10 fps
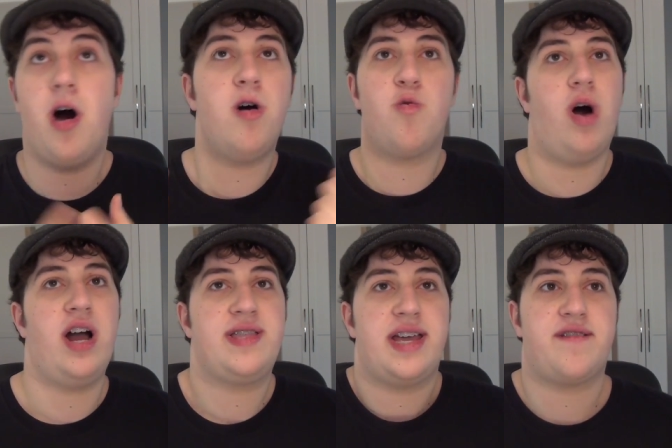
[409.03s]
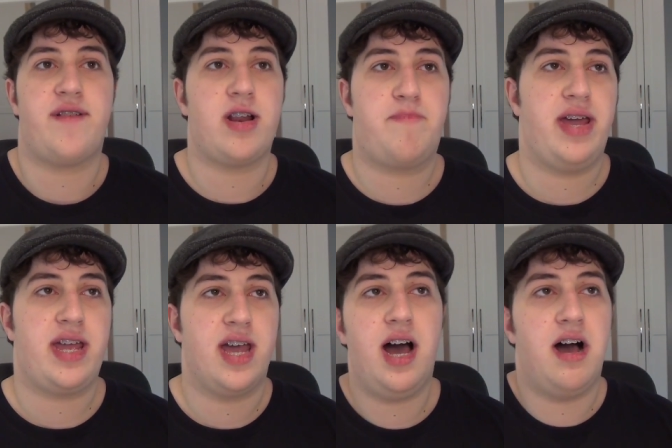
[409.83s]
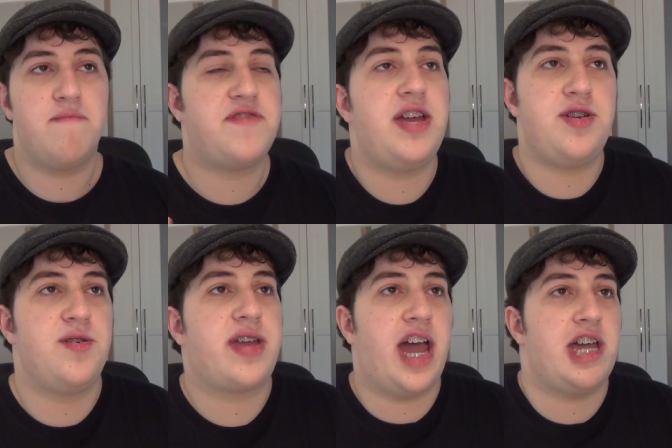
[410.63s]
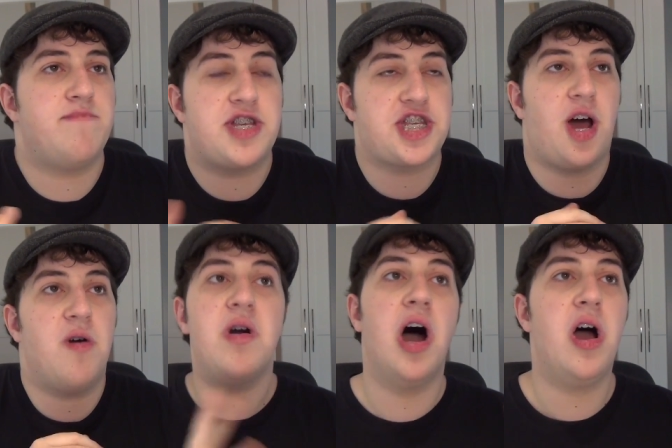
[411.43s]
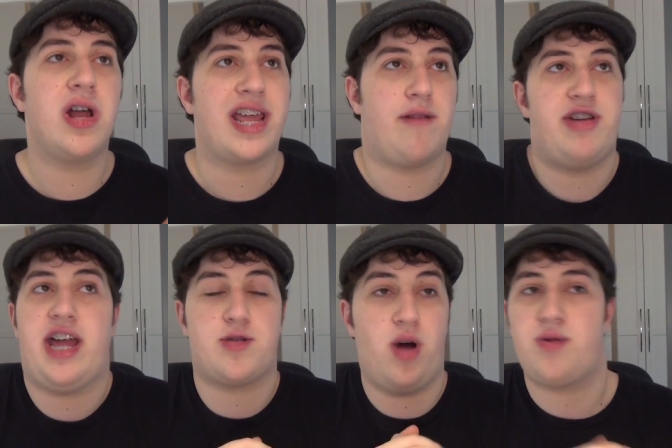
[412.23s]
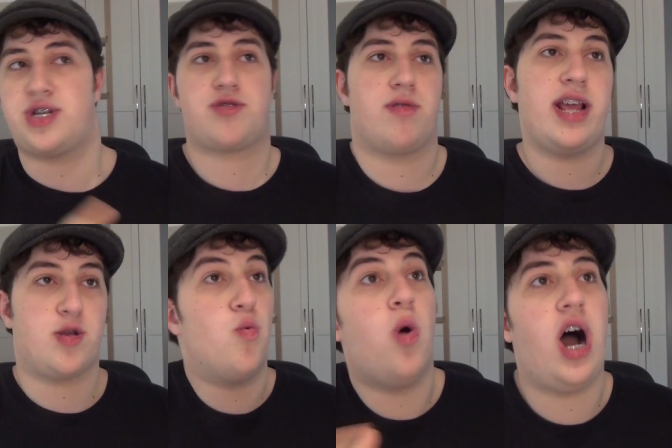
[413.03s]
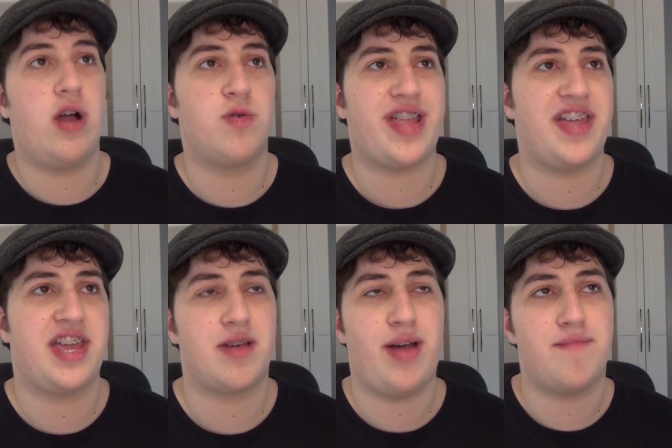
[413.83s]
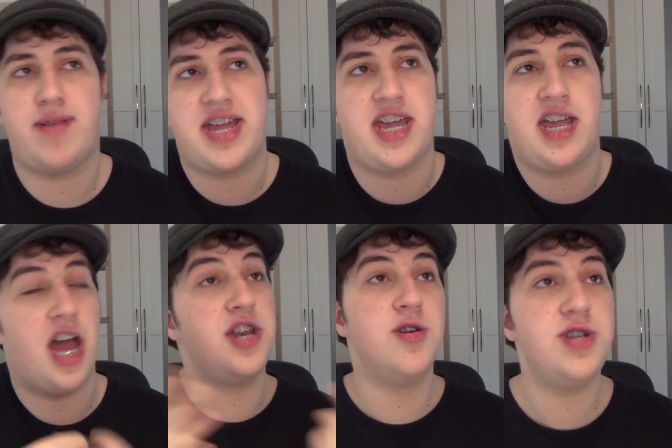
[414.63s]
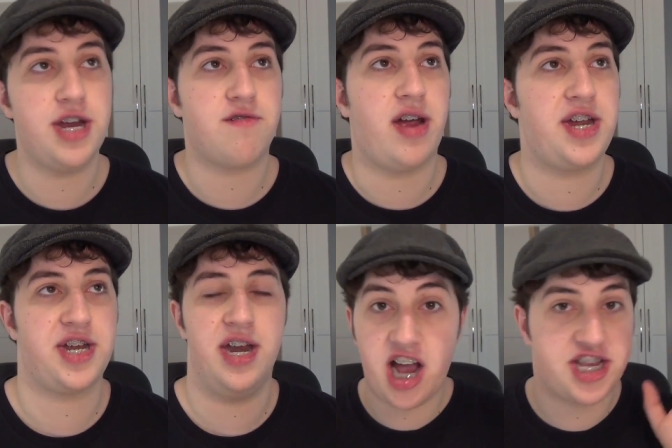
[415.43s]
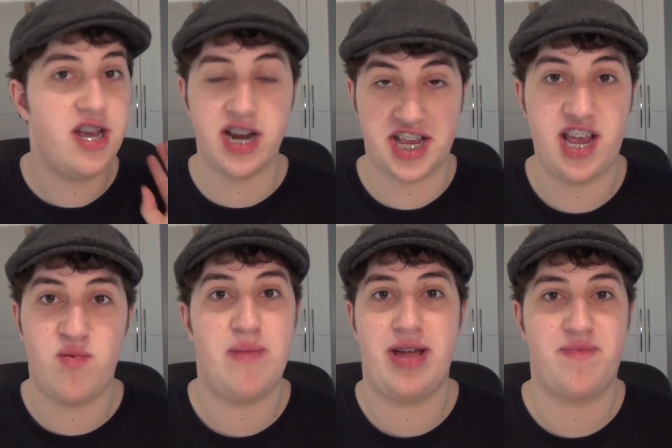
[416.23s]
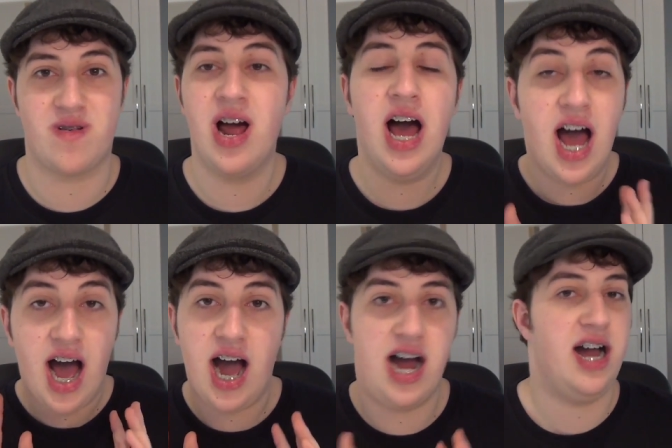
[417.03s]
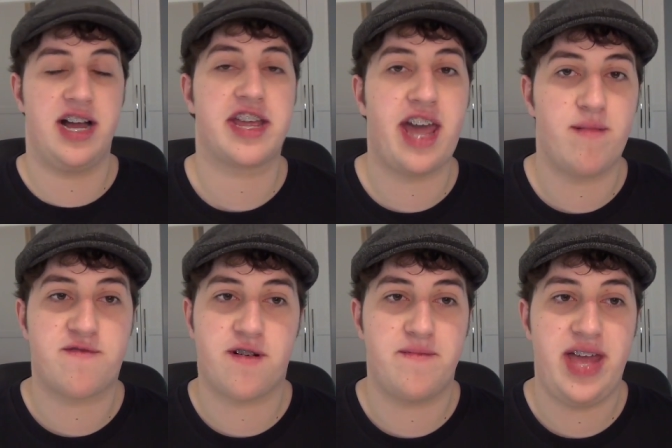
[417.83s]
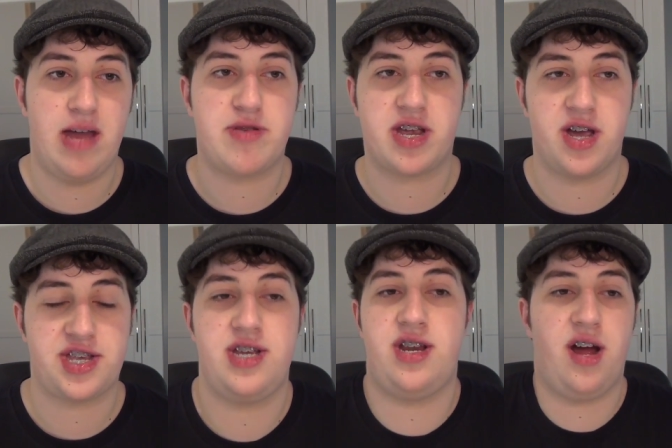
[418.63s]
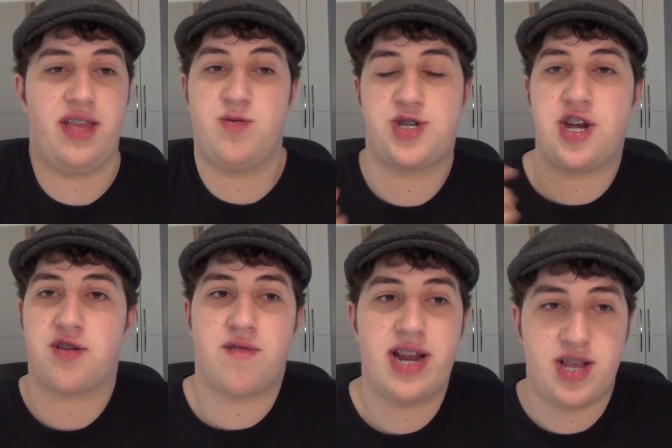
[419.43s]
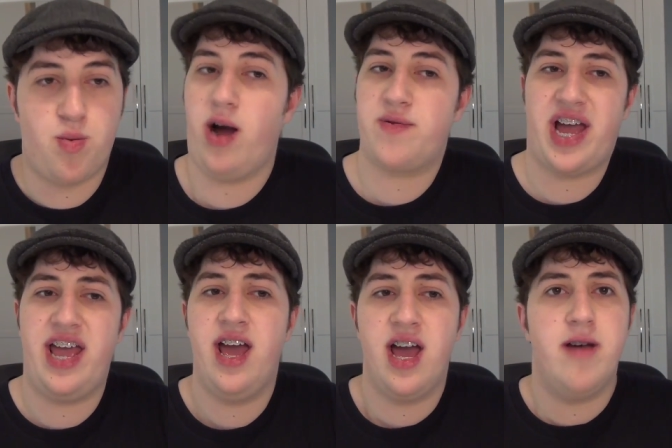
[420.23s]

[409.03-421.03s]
oh, why are they developing uh, their new game so early? I mean, X and Y was just released. Why would they think about making a new generation? I certainly see where people uh, come from there, because, you know, it was just released. Why would they